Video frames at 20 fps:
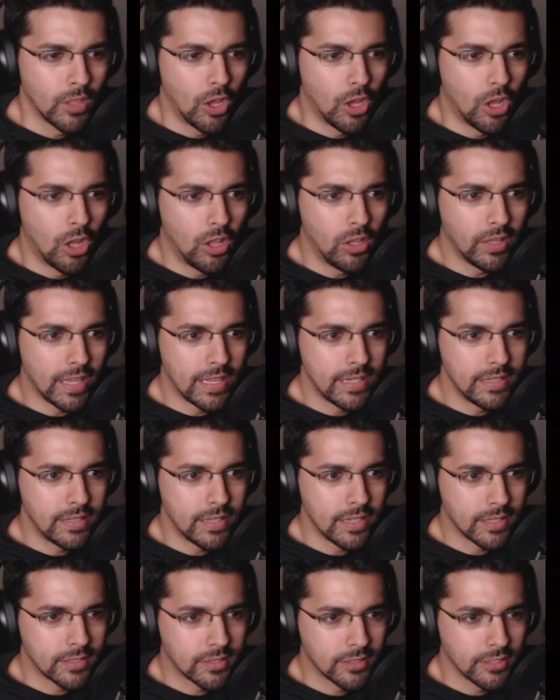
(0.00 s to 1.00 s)
All
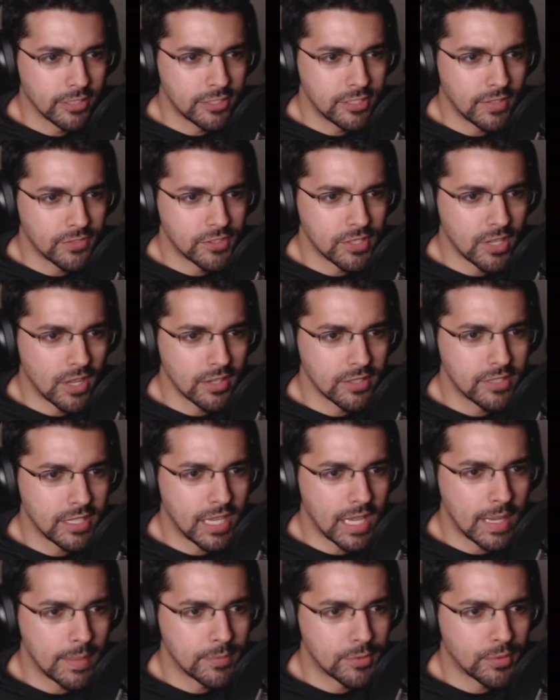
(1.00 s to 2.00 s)
endings. List of songs and
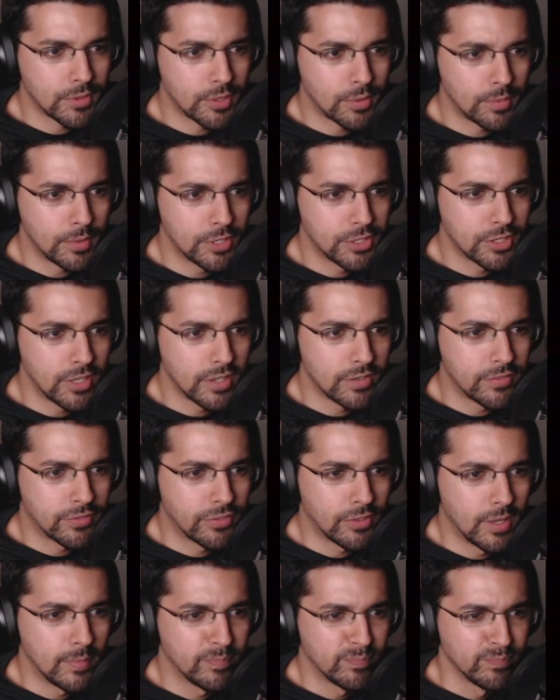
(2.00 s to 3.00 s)
games where they originate
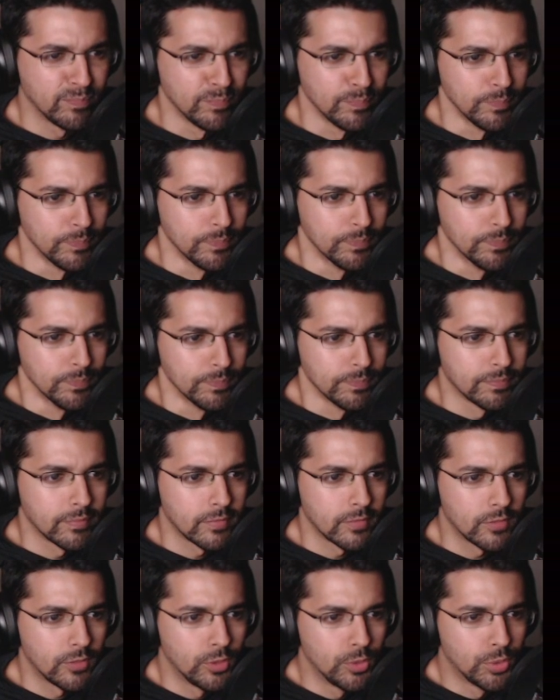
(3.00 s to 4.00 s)
from.
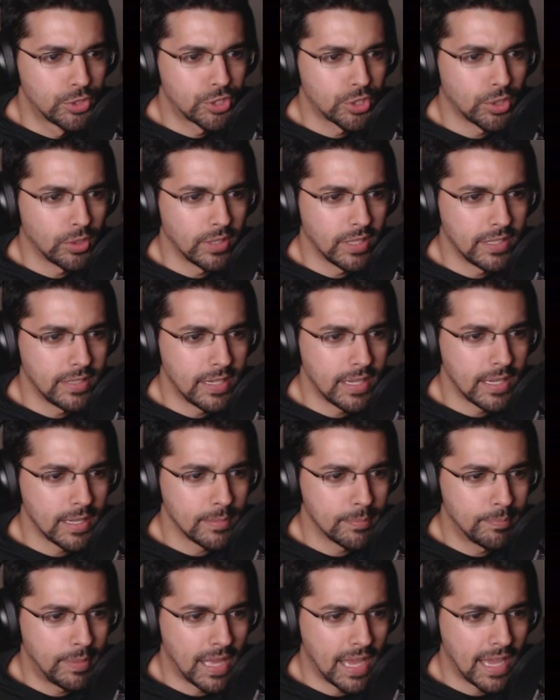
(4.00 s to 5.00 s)
Neutral
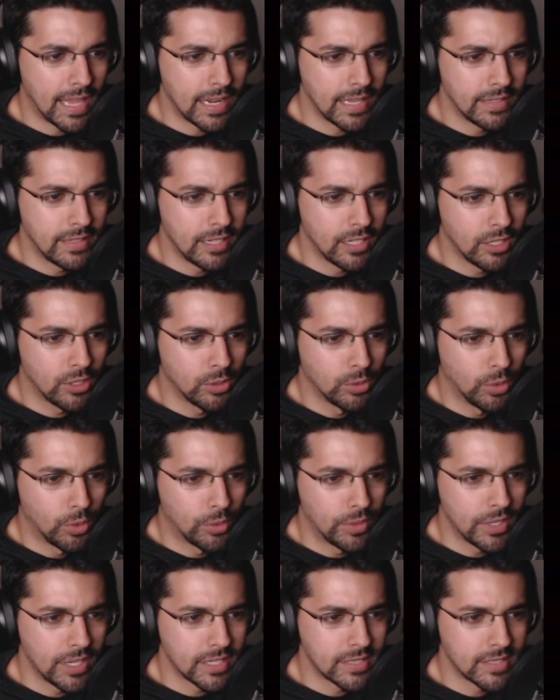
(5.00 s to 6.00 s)
ending, bad ending,
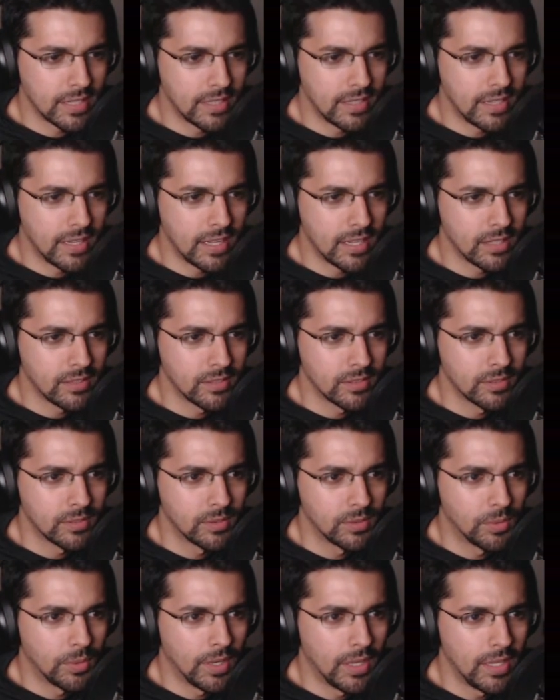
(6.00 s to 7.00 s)
glorious ending.
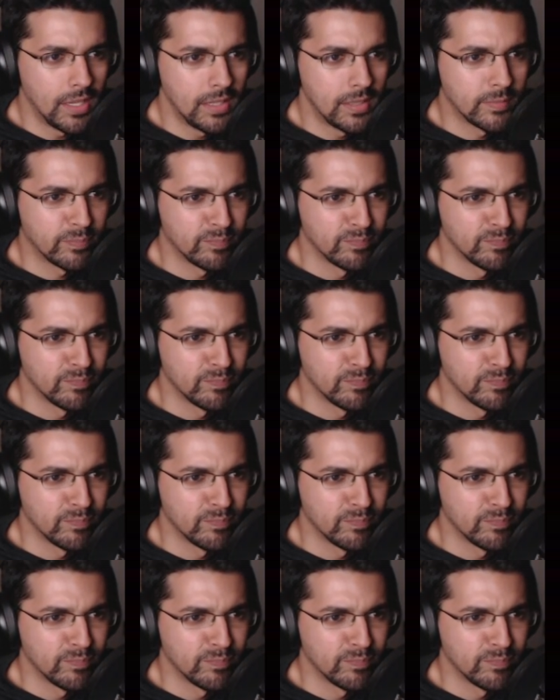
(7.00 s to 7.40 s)
What?